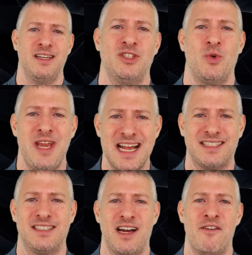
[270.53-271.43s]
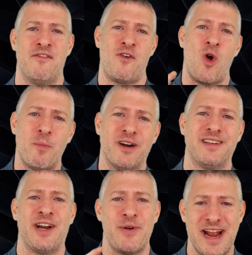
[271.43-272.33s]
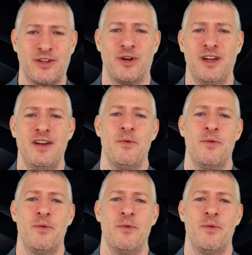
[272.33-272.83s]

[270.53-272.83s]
So yes, a former director